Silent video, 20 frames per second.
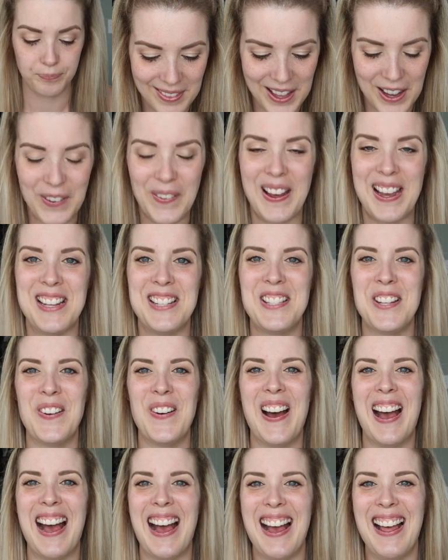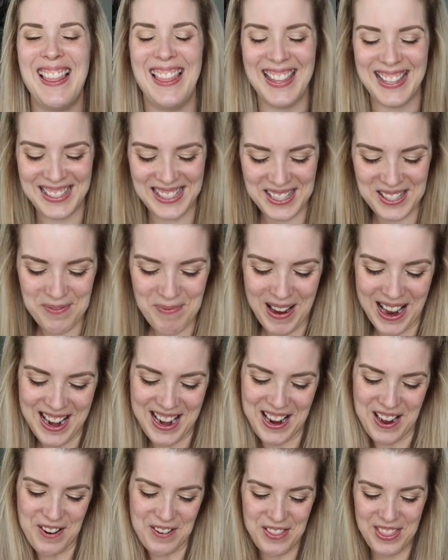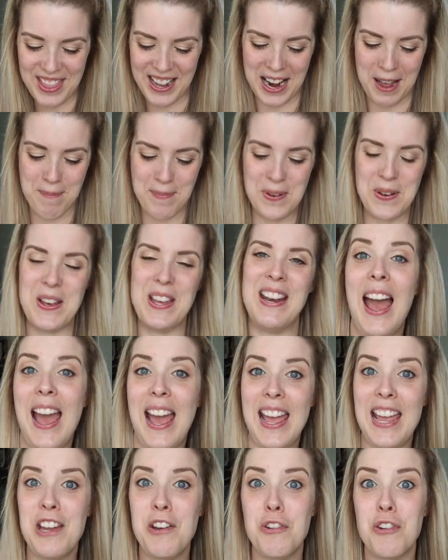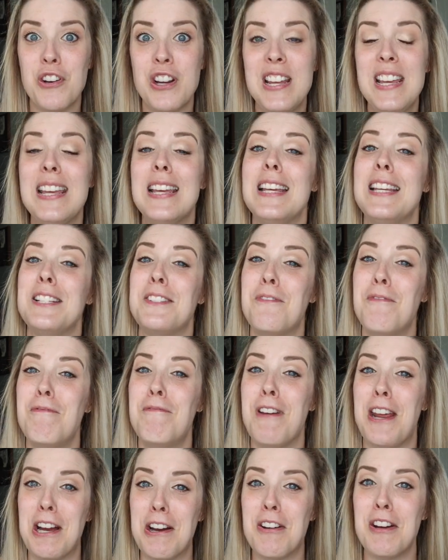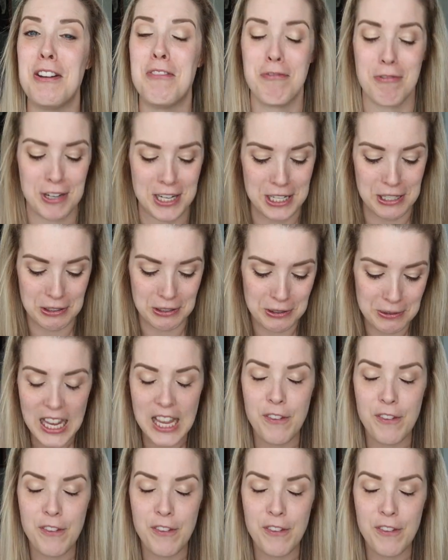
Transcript: Okay, so this is my note that I put. Hangry is very real.